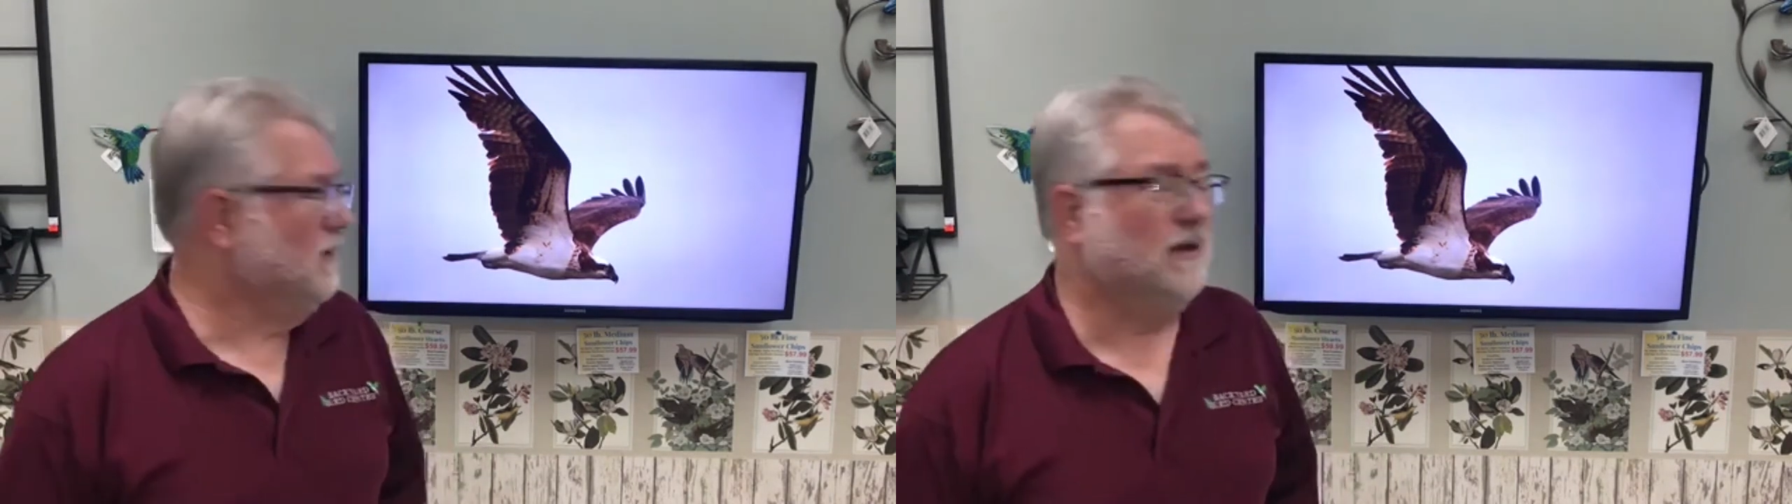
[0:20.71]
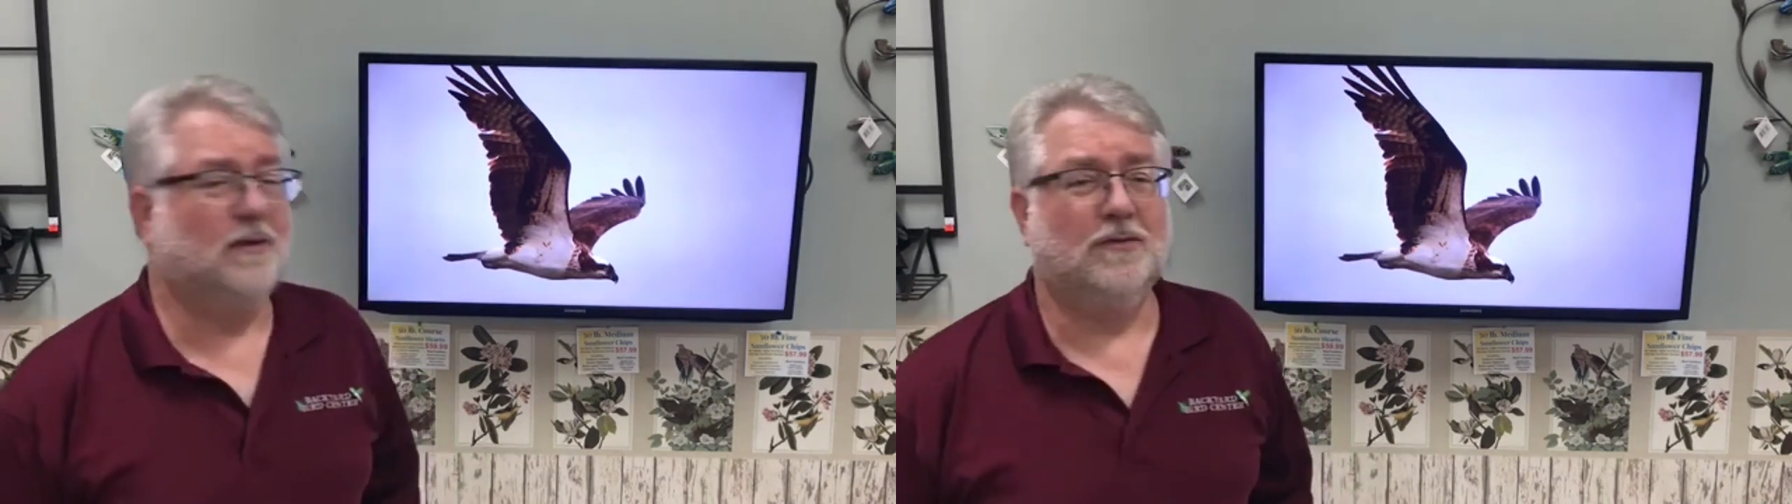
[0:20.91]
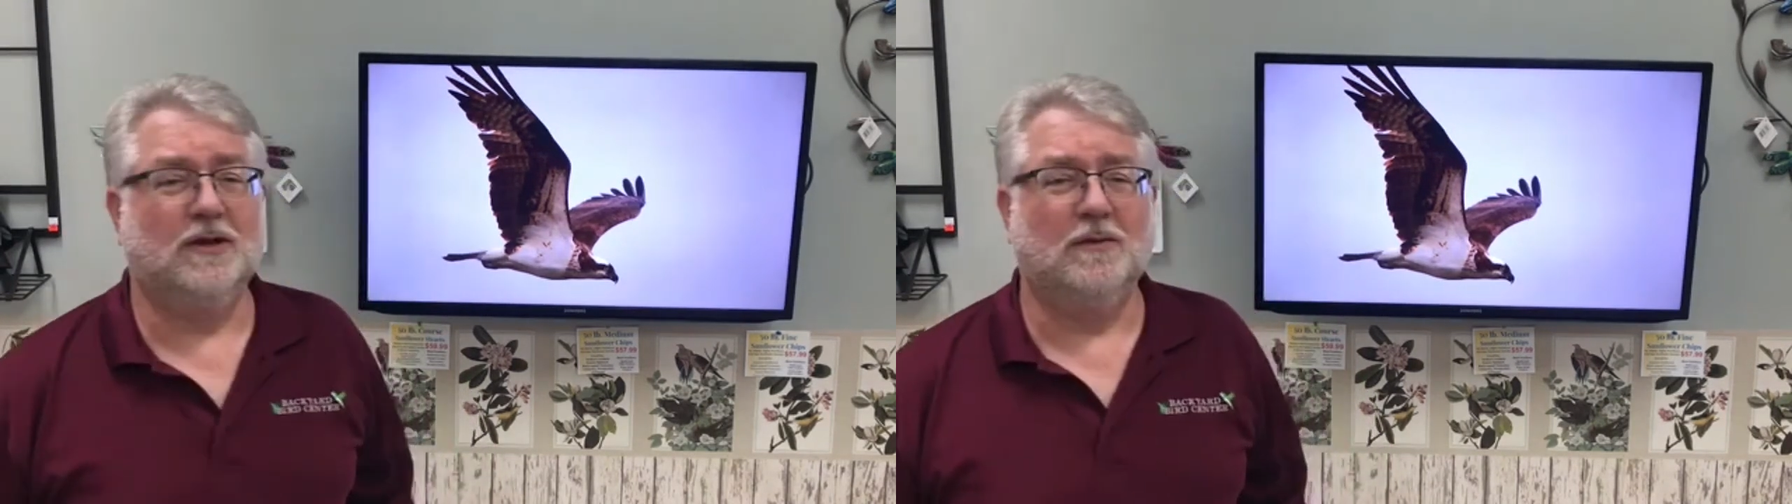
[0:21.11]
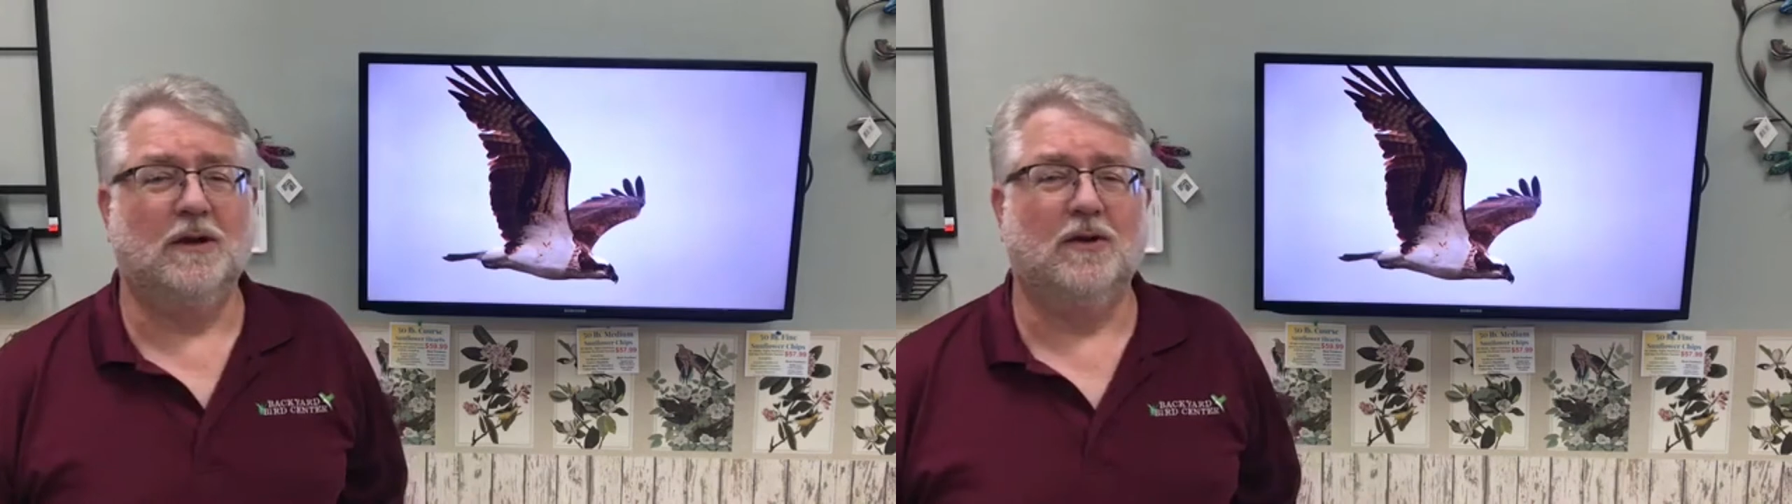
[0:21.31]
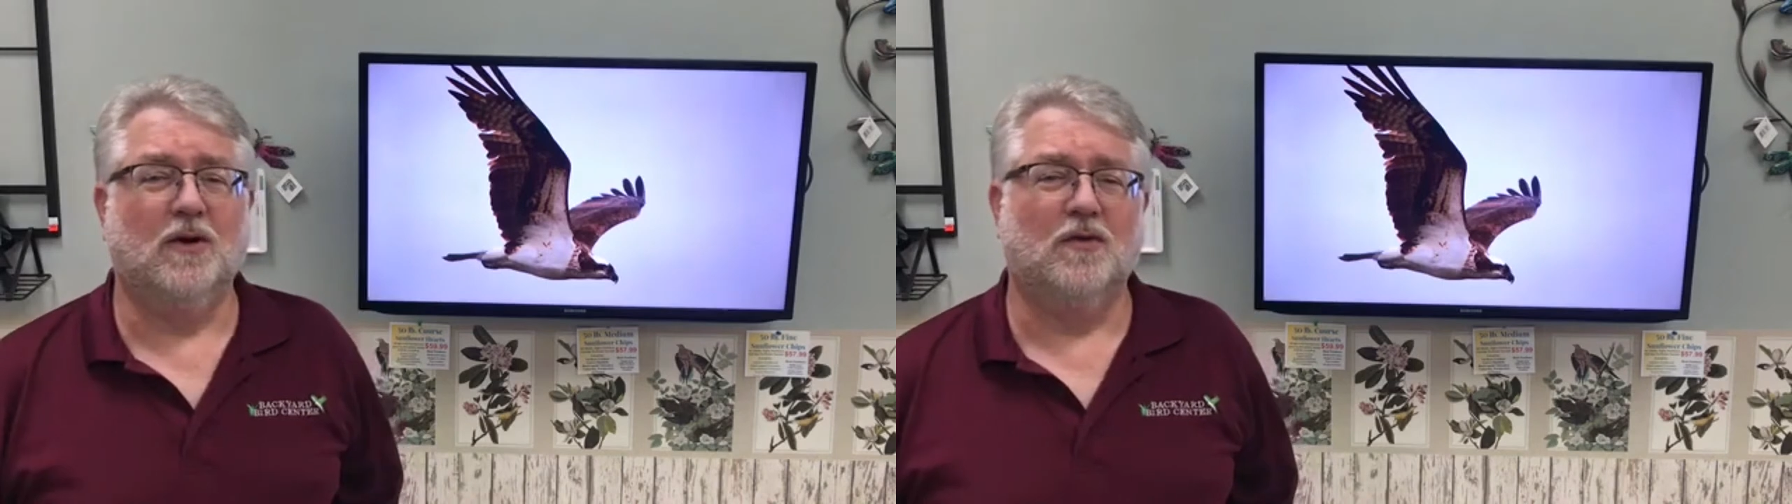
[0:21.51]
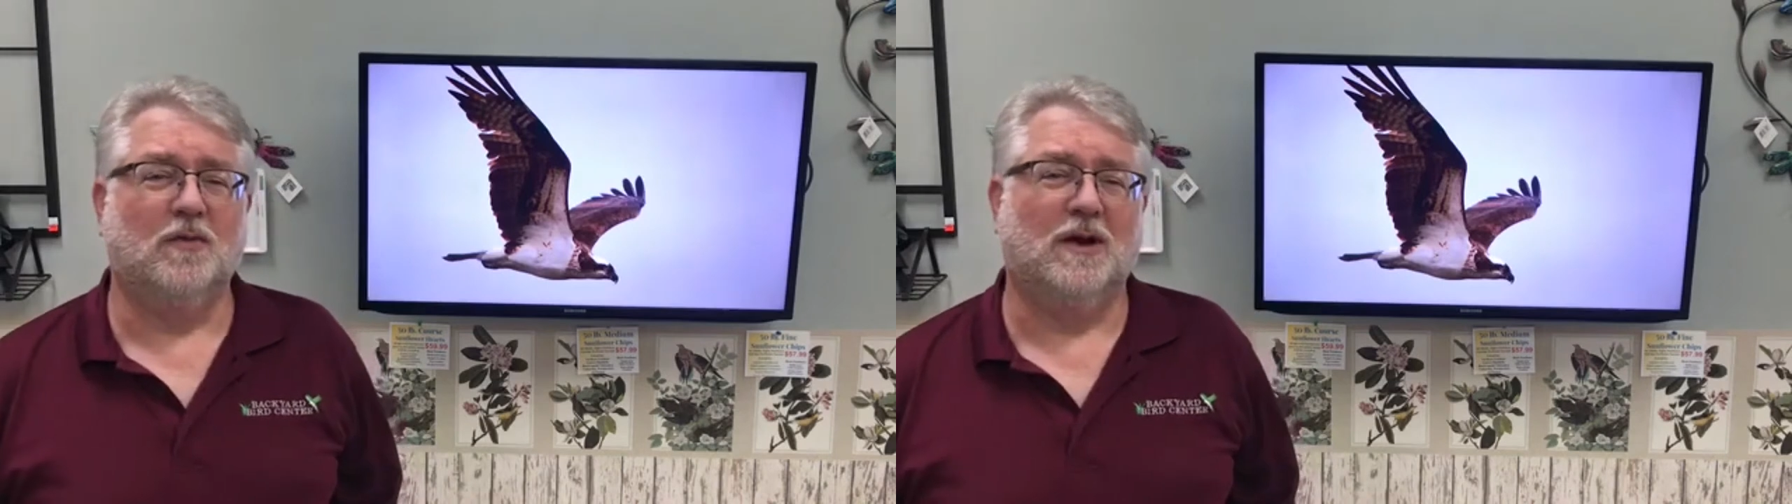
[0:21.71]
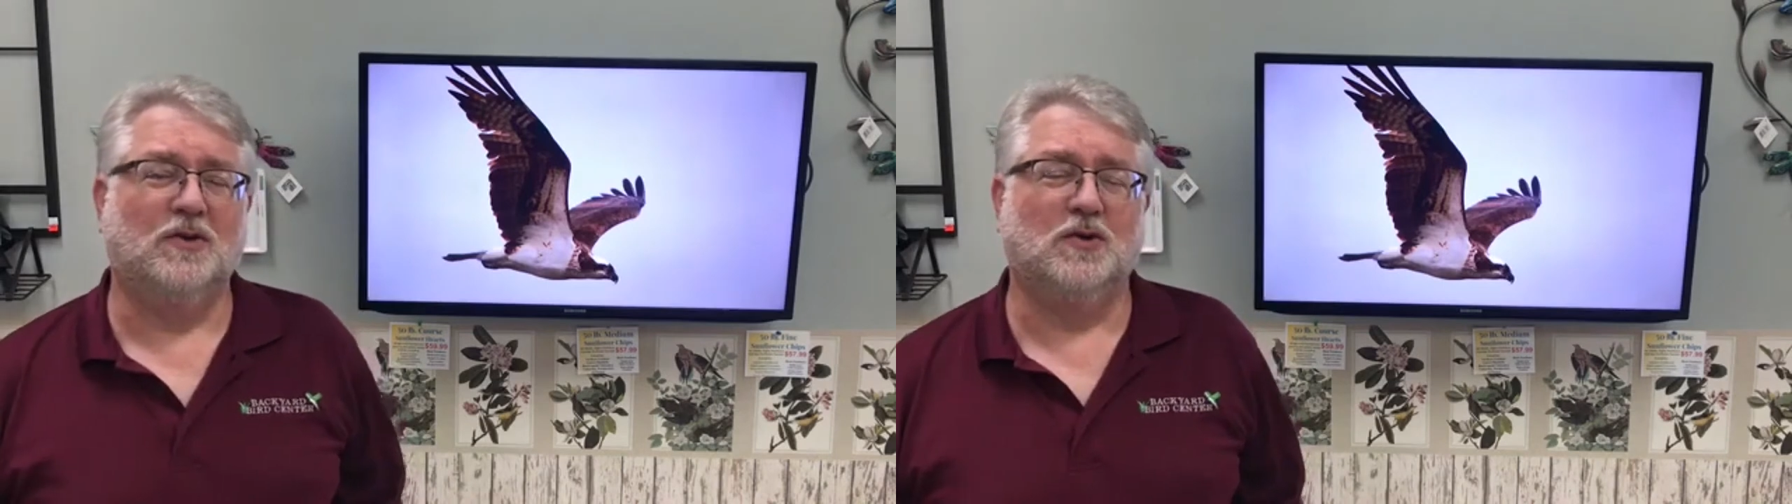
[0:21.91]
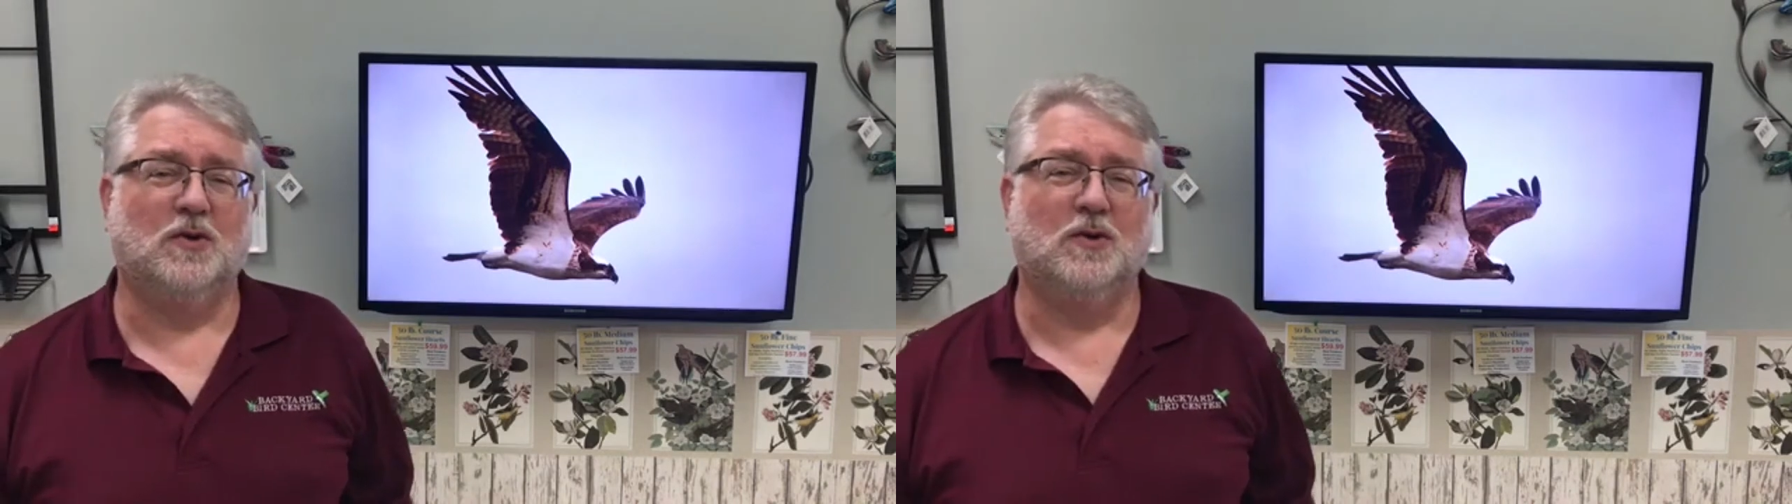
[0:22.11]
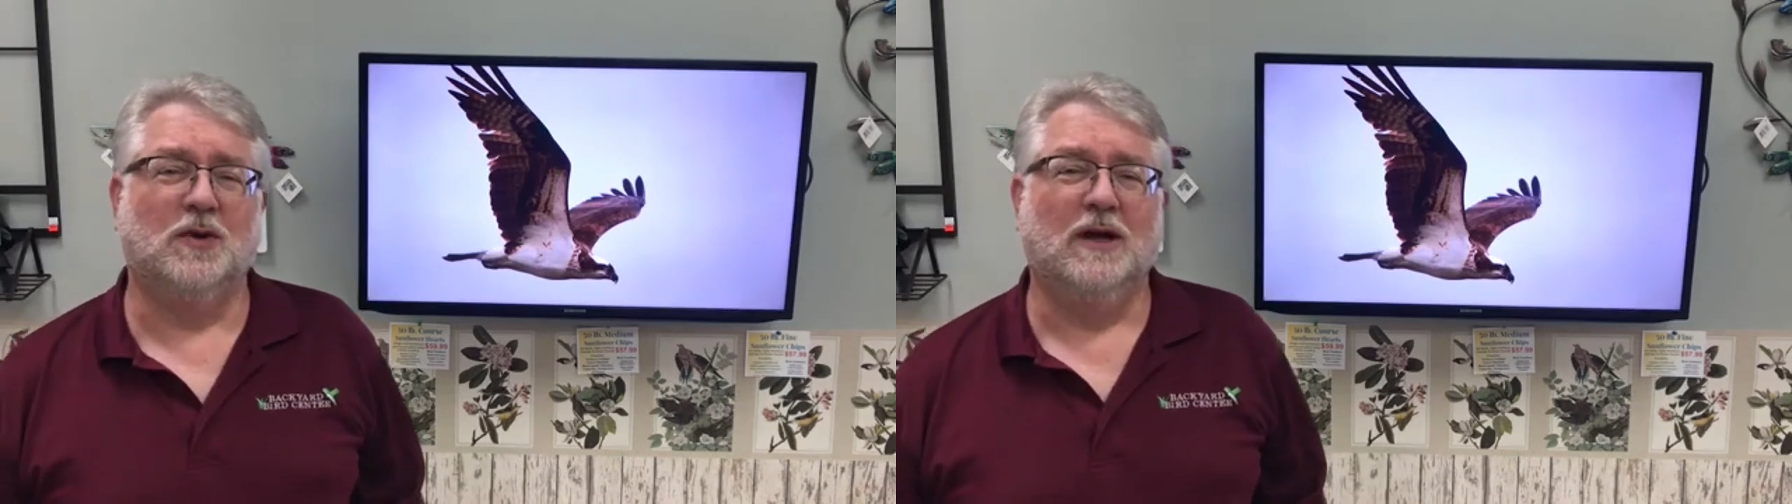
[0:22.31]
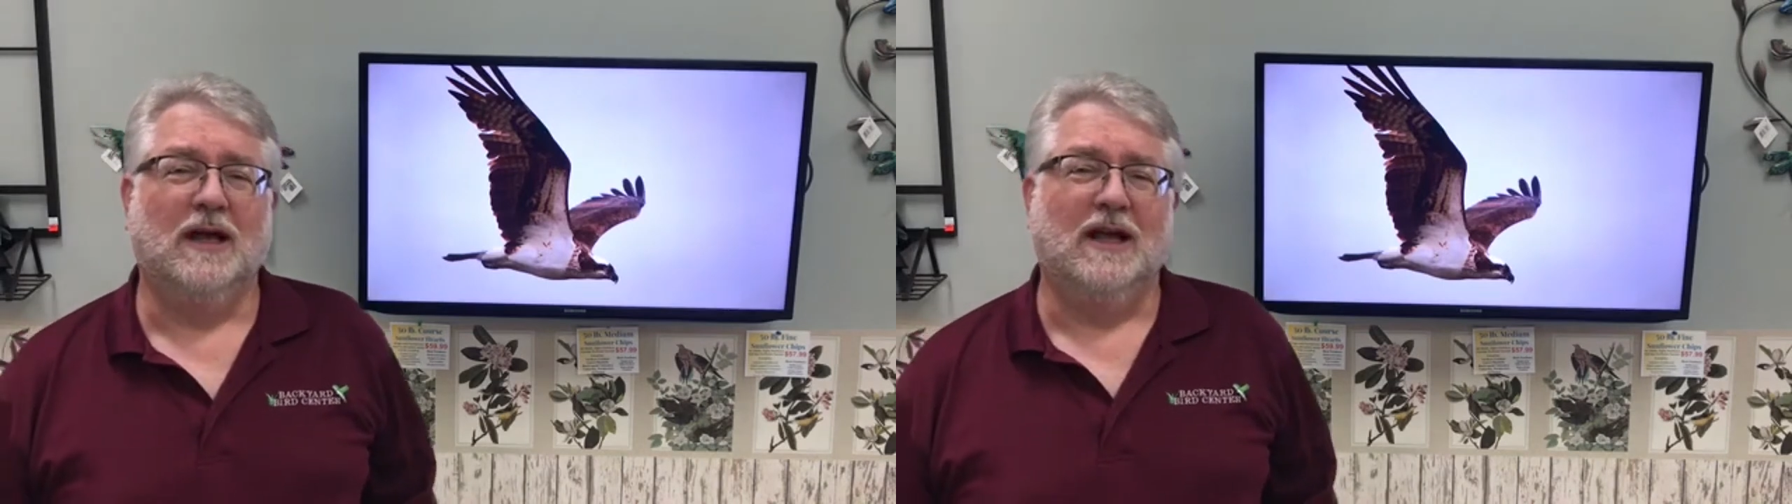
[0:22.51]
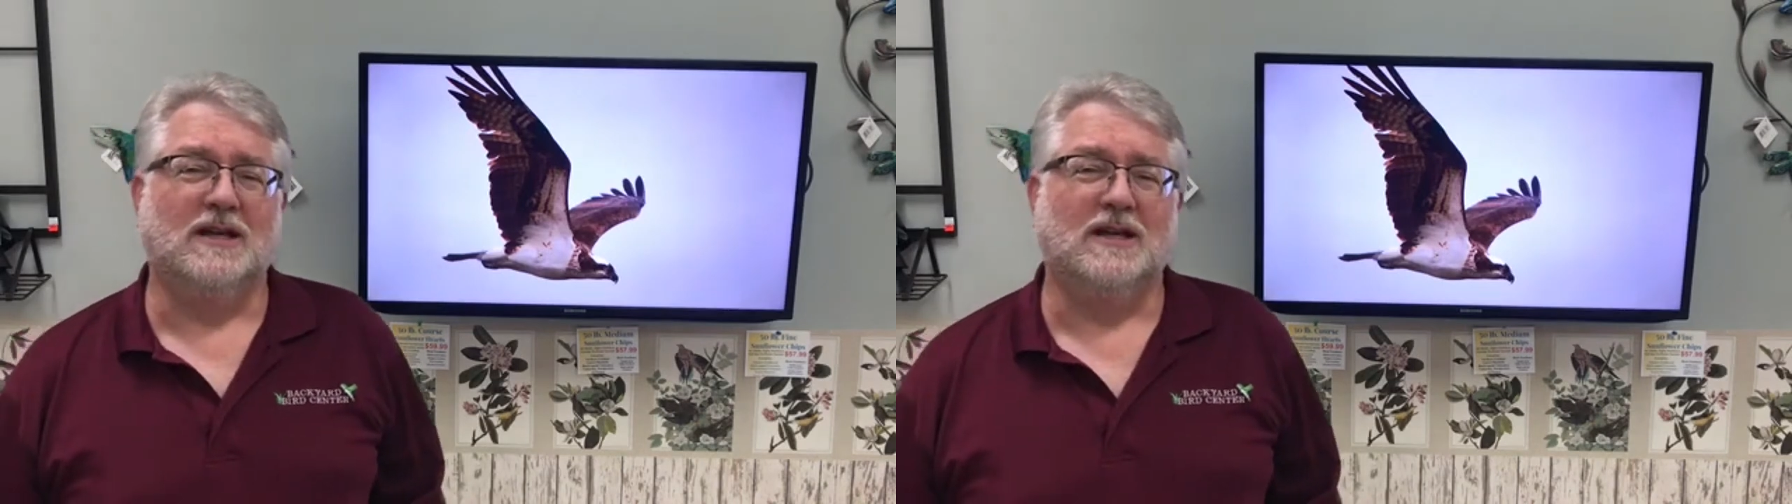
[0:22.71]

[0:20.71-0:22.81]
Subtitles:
And you see him here over my shoulder.